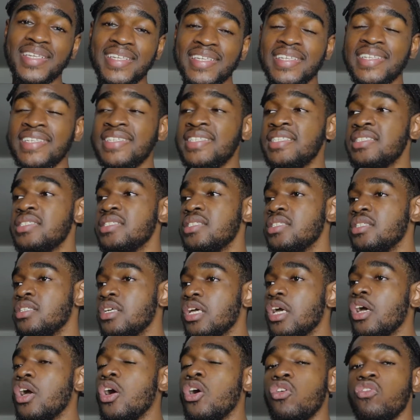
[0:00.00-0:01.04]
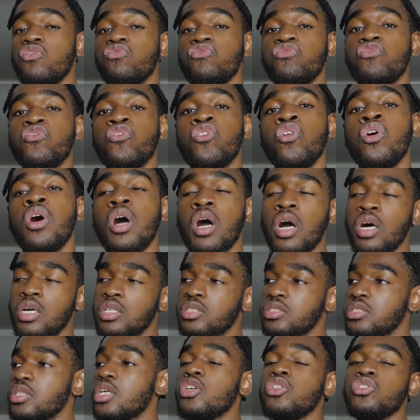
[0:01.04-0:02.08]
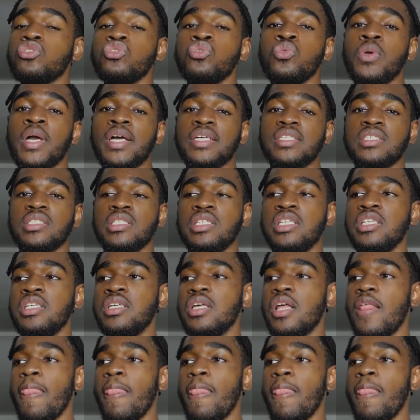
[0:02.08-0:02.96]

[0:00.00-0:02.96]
easy for us to actually